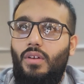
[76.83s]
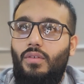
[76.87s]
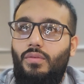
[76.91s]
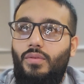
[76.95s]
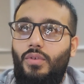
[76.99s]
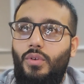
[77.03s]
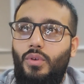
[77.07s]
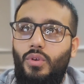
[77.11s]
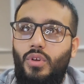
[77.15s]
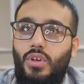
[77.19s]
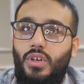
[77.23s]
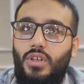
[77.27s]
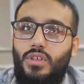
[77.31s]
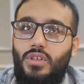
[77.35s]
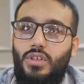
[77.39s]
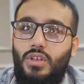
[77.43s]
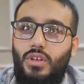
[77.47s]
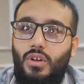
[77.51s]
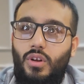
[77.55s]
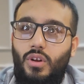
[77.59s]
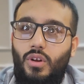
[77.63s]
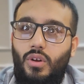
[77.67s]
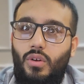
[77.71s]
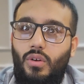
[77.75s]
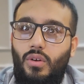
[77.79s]
few years
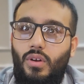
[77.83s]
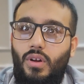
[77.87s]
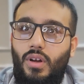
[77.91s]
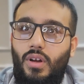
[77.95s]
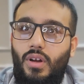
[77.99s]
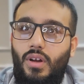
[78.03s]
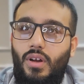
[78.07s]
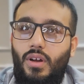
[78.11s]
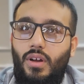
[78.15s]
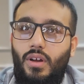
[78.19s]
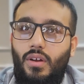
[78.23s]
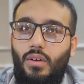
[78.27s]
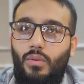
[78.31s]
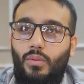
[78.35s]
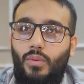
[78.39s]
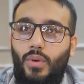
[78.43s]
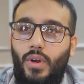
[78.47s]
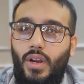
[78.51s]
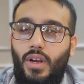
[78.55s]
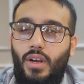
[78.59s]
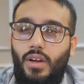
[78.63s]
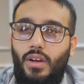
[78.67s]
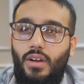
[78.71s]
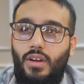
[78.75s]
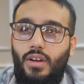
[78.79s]
ago,
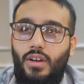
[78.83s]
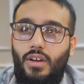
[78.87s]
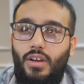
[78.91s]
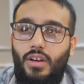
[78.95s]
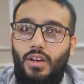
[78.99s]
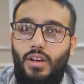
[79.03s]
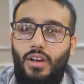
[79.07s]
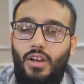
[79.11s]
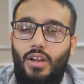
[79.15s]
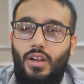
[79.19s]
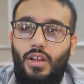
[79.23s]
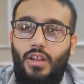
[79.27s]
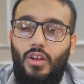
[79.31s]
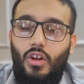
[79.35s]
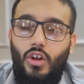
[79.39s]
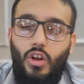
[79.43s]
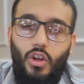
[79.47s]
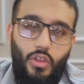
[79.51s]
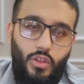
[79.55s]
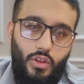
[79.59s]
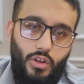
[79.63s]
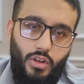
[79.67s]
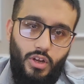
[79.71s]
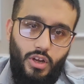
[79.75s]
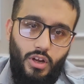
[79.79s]
when
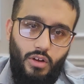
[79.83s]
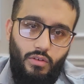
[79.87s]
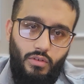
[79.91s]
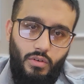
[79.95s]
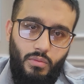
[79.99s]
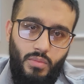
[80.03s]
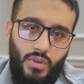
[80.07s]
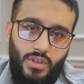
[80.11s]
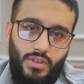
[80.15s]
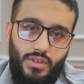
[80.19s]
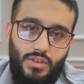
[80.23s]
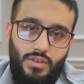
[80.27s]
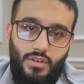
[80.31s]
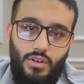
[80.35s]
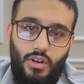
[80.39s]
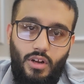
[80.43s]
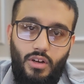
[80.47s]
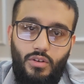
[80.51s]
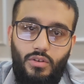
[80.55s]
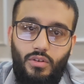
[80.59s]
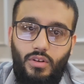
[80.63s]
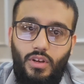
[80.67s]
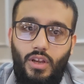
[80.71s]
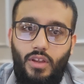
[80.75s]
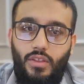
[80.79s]
all the governments
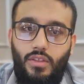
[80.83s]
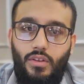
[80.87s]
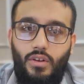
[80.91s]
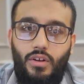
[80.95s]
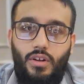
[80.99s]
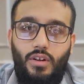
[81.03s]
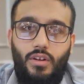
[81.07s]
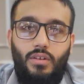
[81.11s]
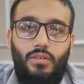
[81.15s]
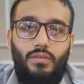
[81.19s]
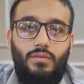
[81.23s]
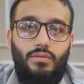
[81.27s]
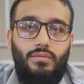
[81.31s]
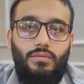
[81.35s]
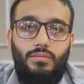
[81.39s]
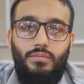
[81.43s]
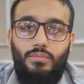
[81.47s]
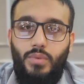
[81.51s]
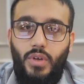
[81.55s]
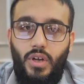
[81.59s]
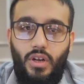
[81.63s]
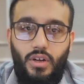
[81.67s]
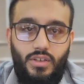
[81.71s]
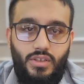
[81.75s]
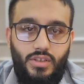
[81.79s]
got together,
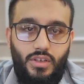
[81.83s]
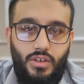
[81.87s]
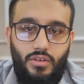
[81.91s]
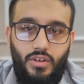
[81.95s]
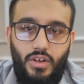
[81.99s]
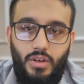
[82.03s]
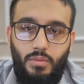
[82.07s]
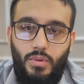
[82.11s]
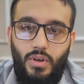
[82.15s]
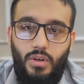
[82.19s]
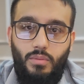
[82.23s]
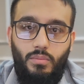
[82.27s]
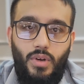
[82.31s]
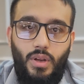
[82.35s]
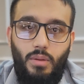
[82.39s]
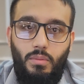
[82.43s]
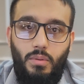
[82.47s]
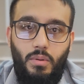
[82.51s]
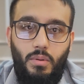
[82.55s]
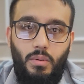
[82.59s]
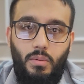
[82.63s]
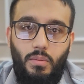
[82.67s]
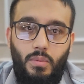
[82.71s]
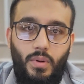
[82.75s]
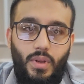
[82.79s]
Paris Agreement, blah
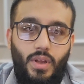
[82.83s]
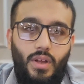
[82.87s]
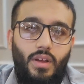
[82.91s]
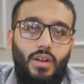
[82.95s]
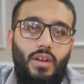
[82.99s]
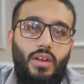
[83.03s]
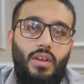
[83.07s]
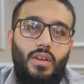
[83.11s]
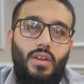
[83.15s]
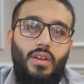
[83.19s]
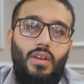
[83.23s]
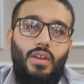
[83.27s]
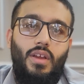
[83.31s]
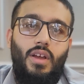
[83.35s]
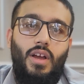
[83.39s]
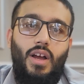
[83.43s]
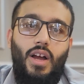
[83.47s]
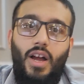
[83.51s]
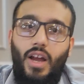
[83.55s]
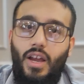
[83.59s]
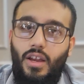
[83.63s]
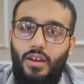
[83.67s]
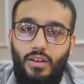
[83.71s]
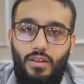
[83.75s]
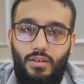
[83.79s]
blah blah
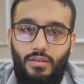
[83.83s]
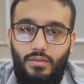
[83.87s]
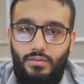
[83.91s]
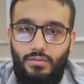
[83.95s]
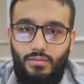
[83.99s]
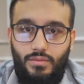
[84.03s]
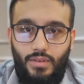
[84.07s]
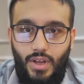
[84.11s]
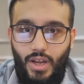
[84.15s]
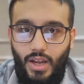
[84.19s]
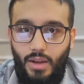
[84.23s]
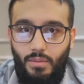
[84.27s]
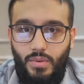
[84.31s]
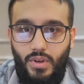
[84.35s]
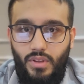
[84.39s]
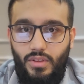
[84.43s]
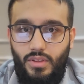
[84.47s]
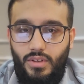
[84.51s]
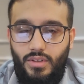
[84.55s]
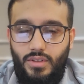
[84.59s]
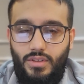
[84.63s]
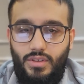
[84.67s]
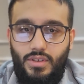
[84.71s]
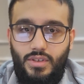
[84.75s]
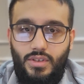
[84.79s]
blah, I made
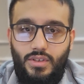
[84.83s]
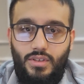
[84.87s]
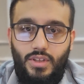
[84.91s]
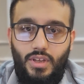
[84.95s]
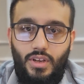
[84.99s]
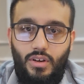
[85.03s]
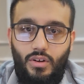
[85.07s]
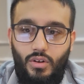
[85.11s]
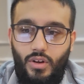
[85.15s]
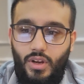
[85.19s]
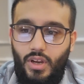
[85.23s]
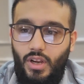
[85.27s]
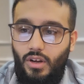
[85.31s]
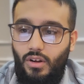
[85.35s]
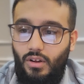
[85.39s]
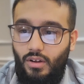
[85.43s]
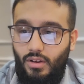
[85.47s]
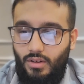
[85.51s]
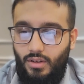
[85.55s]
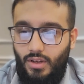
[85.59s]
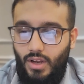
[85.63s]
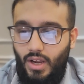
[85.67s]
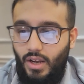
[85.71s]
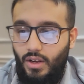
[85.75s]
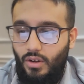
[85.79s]
the decision that okay,
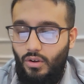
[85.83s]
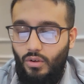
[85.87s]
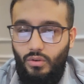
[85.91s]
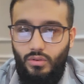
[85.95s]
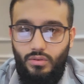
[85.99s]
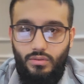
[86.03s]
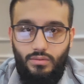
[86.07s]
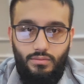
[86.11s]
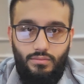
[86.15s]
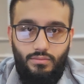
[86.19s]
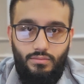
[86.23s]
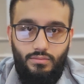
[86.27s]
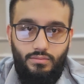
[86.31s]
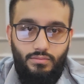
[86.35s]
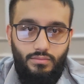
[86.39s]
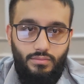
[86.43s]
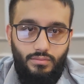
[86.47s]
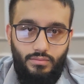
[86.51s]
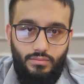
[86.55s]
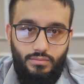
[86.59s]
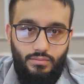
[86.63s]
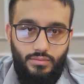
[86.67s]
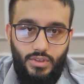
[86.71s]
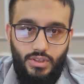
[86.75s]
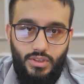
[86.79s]
look, I know
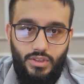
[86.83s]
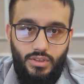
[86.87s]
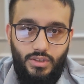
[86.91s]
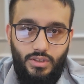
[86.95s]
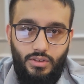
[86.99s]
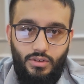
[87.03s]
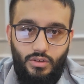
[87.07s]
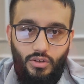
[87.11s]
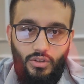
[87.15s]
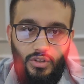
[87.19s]
this is a